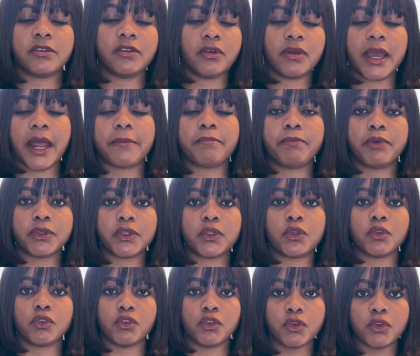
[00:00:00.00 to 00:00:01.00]
you can put
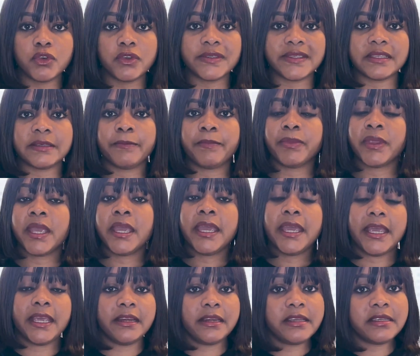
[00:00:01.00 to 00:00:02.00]
to use
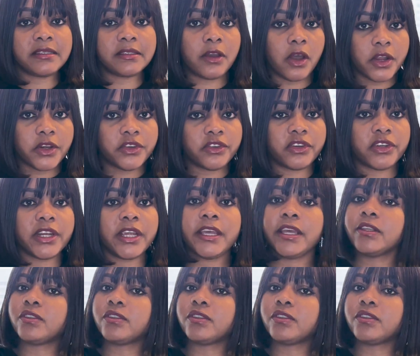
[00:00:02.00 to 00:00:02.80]
in this country.